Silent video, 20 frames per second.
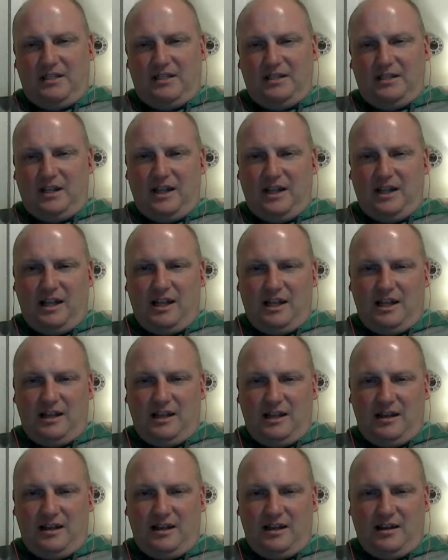
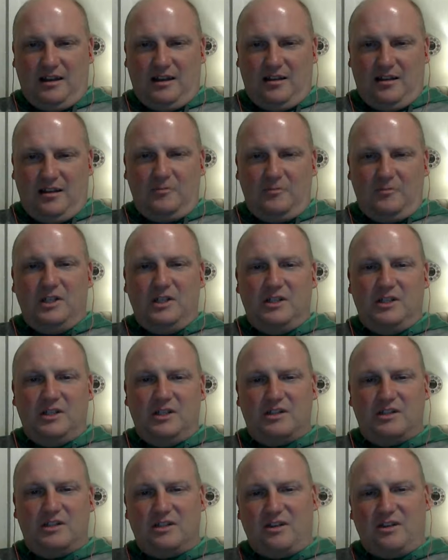And he just
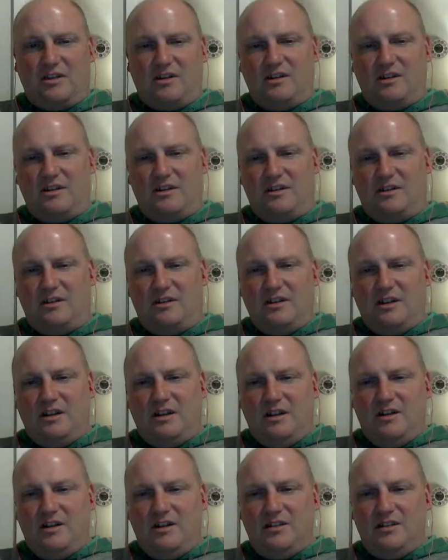started
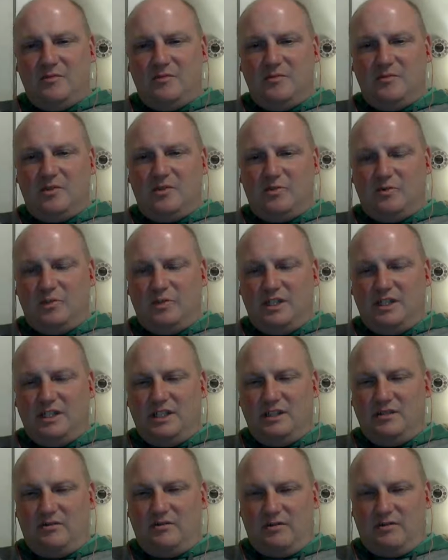his most recent
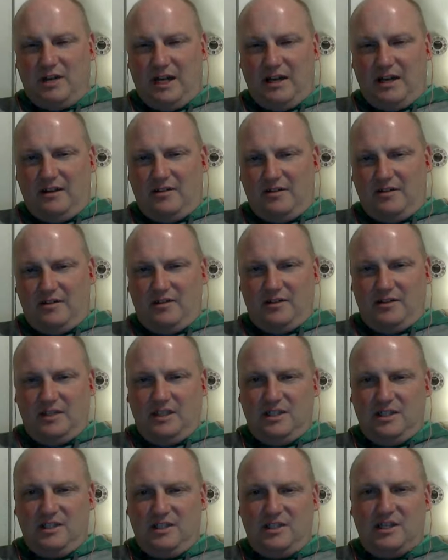round
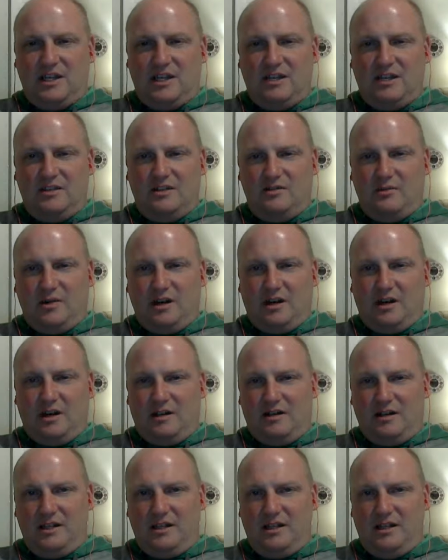in
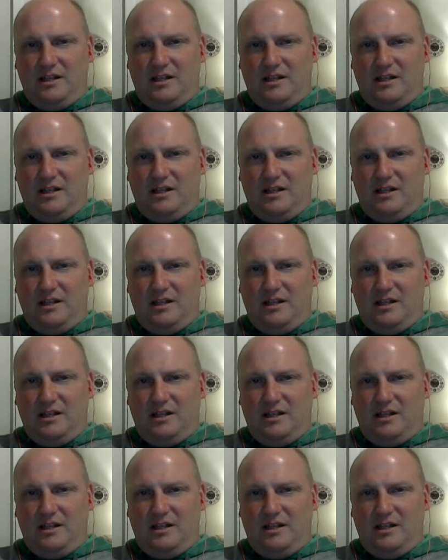January.